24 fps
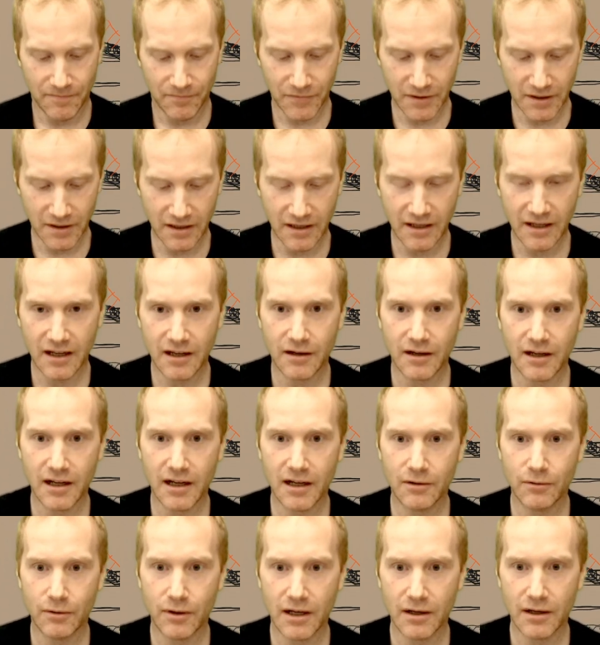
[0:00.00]

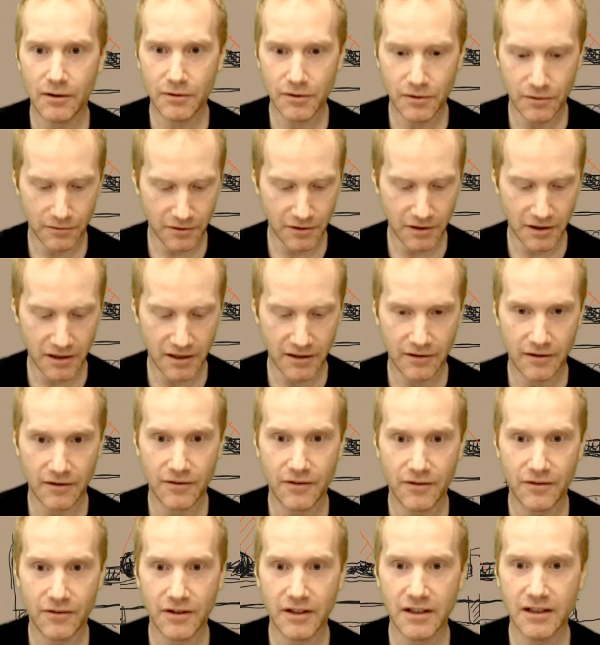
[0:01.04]
how you're going to
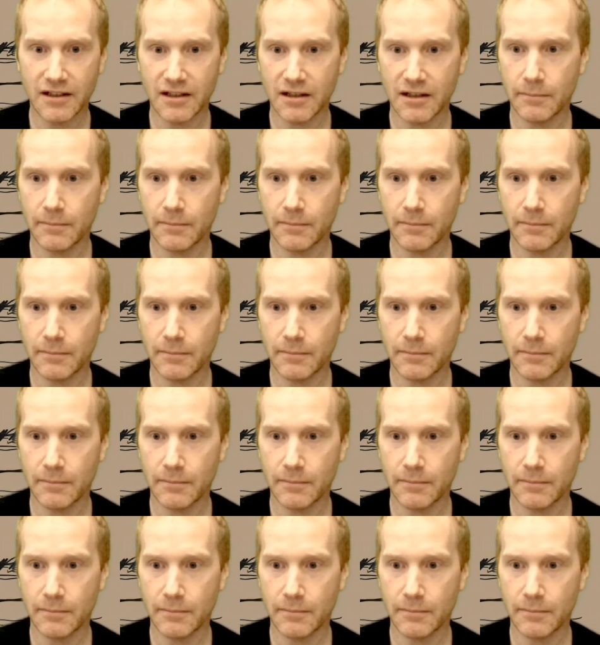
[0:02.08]
think